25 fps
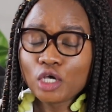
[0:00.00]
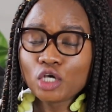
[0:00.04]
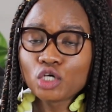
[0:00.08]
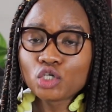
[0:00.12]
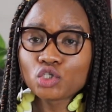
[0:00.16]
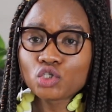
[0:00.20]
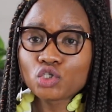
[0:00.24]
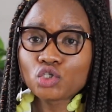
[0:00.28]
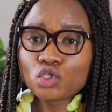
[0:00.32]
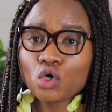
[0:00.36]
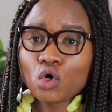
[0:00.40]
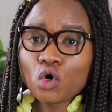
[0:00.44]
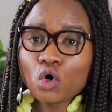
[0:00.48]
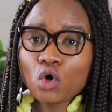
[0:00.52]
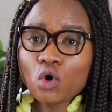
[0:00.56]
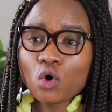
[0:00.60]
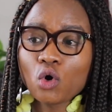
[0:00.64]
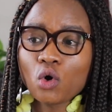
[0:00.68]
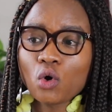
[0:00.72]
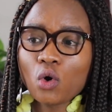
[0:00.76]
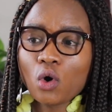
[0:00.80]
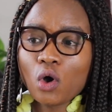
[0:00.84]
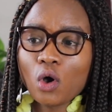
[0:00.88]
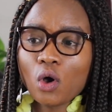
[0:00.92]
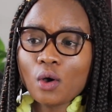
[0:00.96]

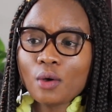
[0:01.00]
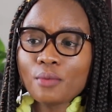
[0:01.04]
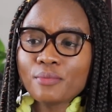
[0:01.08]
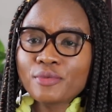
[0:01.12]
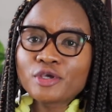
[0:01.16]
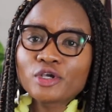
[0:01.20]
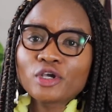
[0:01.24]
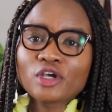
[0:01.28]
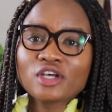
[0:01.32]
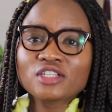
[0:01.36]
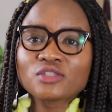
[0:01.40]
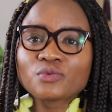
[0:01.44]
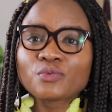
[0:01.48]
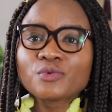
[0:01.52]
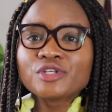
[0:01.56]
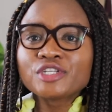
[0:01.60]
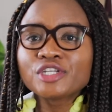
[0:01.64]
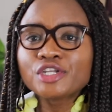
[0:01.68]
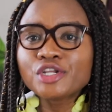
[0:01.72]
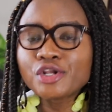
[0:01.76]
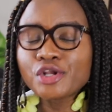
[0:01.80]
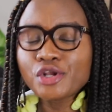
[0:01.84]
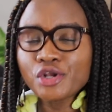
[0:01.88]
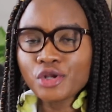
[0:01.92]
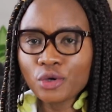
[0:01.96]
So because we
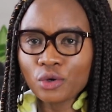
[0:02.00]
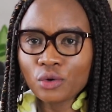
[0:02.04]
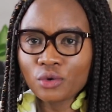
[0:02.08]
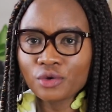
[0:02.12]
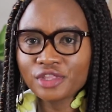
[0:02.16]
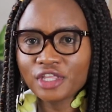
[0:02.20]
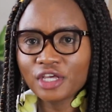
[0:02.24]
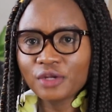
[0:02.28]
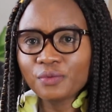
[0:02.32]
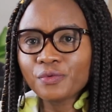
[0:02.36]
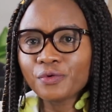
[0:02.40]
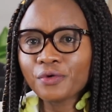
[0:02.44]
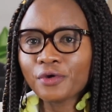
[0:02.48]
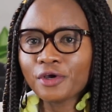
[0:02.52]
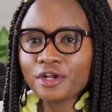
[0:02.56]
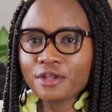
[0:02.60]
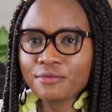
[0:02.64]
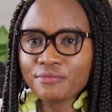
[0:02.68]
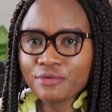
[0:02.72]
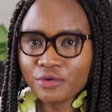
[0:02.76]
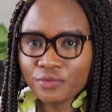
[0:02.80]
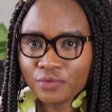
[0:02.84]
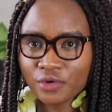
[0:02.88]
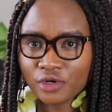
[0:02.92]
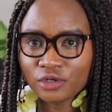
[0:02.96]
didn't know that we're going to
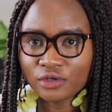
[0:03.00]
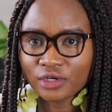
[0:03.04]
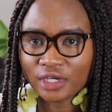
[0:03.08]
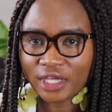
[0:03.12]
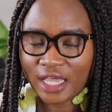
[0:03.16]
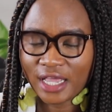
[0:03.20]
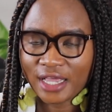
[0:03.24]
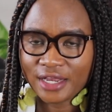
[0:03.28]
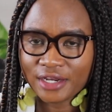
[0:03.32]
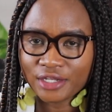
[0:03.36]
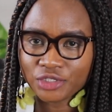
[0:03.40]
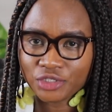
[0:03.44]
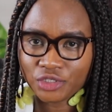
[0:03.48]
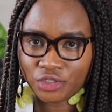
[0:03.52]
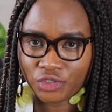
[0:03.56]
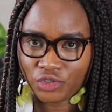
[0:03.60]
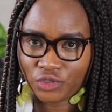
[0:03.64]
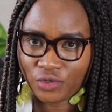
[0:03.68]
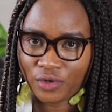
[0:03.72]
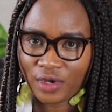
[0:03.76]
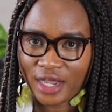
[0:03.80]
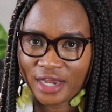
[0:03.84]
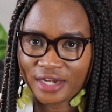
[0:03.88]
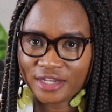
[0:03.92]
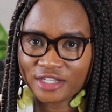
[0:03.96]
be relocating to
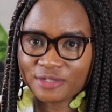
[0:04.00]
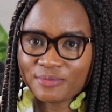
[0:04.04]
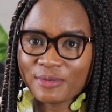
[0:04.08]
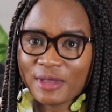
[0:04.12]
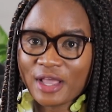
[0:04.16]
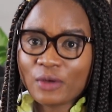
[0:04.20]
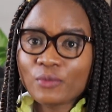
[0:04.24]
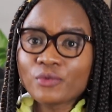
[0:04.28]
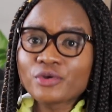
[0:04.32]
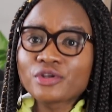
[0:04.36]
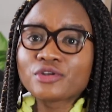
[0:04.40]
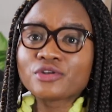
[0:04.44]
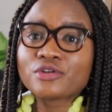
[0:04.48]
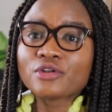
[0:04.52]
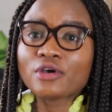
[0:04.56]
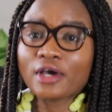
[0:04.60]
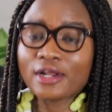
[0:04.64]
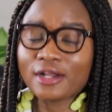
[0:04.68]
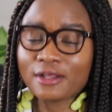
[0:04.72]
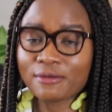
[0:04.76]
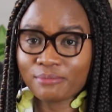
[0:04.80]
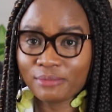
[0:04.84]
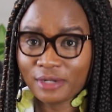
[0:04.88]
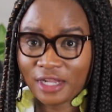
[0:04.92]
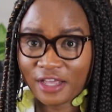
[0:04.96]
Johannesburg, we did not
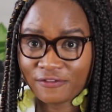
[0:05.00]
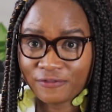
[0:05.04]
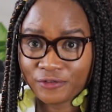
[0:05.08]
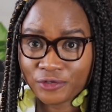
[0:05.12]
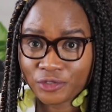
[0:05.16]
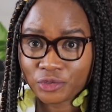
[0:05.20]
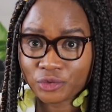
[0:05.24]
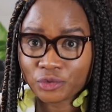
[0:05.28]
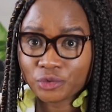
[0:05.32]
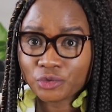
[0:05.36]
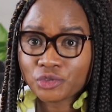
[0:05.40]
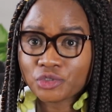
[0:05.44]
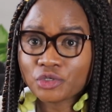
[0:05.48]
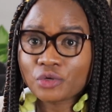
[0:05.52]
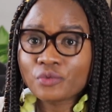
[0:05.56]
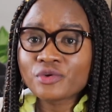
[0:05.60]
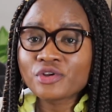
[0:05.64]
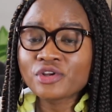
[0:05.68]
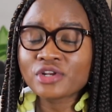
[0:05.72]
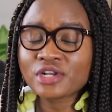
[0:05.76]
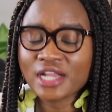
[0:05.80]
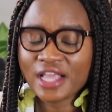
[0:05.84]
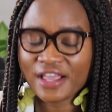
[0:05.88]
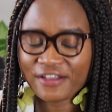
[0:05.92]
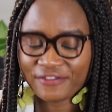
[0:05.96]
apply for school, so we
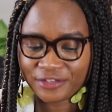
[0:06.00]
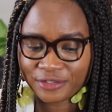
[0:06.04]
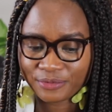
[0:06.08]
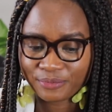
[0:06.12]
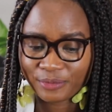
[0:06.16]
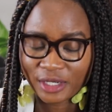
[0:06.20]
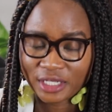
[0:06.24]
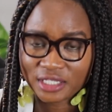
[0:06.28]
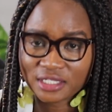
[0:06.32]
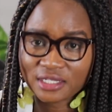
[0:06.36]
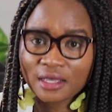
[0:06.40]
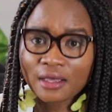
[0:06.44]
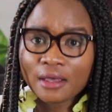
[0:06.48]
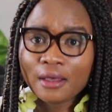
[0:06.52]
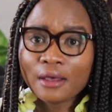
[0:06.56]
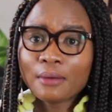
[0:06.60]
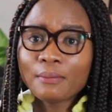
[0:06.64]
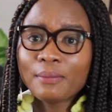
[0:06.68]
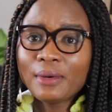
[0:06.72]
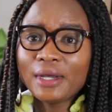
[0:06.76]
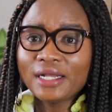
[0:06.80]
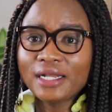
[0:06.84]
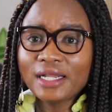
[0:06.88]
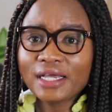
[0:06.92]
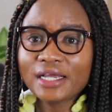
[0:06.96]
didn't have a space.
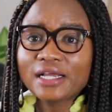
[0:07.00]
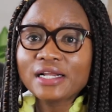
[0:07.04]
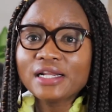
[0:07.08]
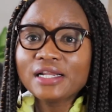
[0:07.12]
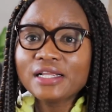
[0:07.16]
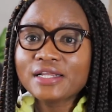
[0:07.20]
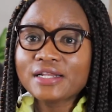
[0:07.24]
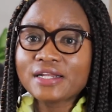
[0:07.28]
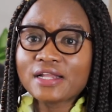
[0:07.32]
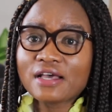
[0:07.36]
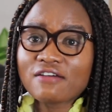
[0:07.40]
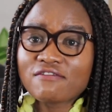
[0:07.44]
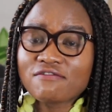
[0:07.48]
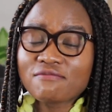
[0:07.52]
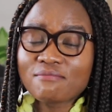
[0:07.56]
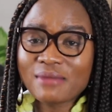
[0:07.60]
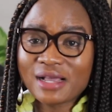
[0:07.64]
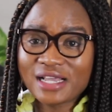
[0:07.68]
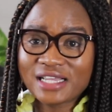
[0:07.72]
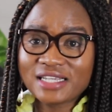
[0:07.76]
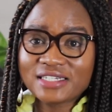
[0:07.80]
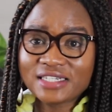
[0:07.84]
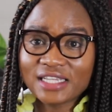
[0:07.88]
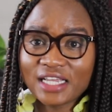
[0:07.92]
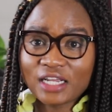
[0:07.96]
But luckily enough,
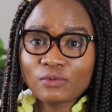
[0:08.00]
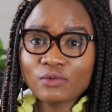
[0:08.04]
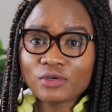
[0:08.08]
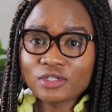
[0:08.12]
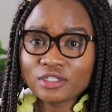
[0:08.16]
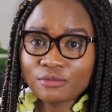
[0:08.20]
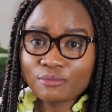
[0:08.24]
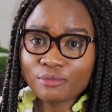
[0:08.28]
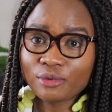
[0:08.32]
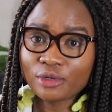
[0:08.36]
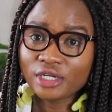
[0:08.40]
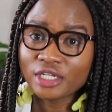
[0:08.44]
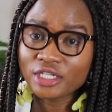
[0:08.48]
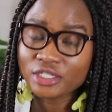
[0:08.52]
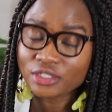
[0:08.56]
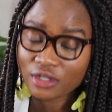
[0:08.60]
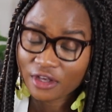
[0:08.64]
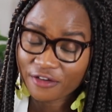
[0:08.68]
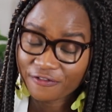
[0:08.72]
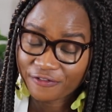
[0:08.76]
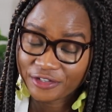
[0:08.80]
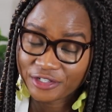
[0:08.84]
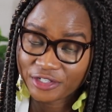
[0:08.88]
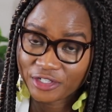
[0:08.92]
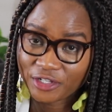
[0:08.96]
my dad was a police
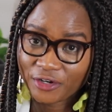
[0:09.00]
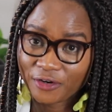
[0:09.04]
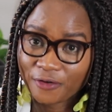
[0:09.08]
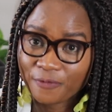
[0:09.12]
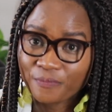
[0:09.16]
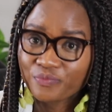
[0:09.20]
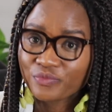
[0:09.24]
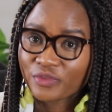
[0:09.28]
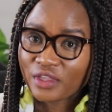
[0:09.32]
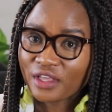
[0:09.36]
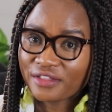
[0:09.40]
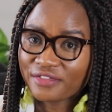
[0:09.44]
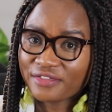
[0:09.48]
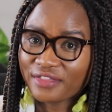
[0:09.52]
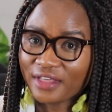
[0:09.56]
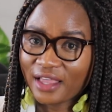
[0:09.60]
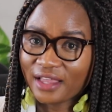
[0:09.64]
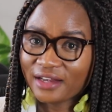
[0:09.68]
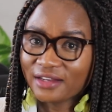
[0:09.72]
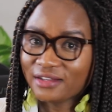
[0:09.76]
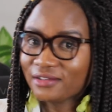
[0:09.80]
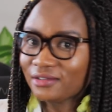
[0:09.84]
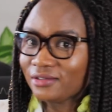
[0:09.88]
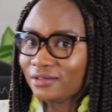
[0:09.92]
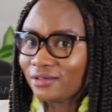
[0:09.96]
officer
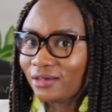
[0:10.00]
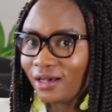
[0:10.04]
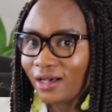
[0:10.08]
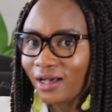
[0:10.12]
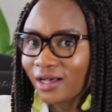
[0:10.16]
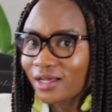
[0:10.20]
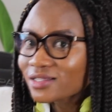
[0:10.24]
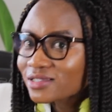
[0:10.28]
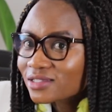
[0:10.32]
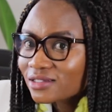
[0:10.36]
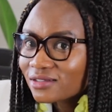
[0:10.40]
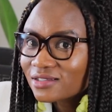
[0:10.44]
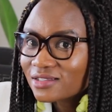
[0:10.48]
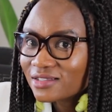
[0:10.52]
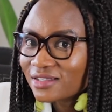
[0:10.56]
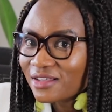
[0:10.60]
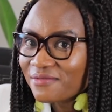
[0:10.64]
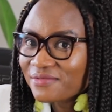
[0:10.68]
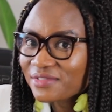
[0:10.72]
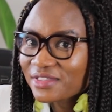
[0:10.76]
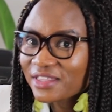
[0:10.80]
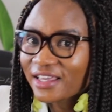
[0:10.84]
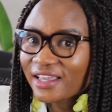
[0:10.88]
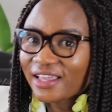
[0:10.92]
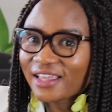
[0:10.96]
that he hustled
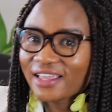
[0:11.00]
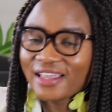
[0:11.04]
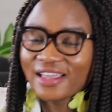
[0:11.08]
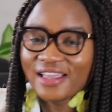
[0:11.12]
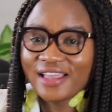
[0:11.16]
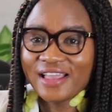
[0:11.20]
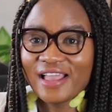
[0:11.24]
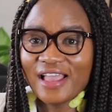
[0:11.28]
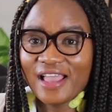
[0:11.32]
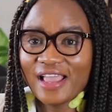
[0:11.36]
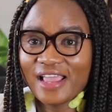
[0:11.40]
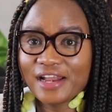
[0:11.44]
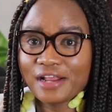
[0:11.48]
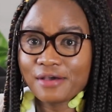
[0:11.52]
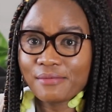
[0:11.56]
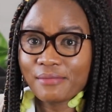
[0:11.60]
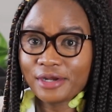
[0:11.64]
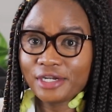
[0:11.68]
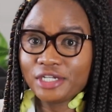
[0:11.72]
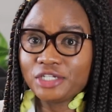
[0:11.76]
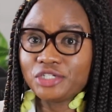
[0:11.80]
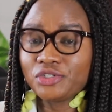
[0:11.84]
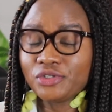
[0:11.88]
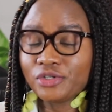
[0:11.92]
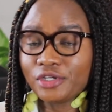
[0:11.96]
something and I
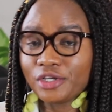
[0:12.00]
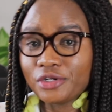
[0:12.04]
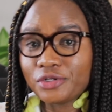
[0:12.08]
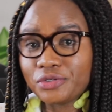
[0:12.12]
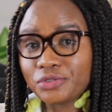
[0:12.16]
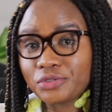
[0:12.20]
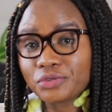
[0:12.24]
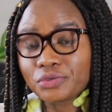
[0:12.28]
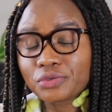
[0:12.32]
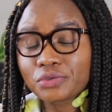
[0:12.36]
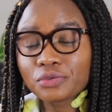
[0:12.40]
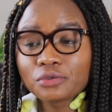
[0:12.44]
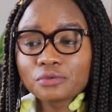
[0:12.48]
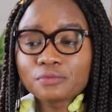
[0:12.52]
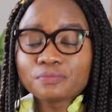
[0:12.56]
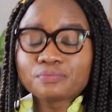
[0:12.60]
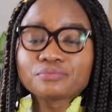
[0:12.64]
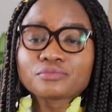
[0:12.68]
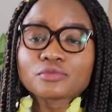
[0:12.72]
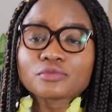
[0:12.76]
managed to get to school.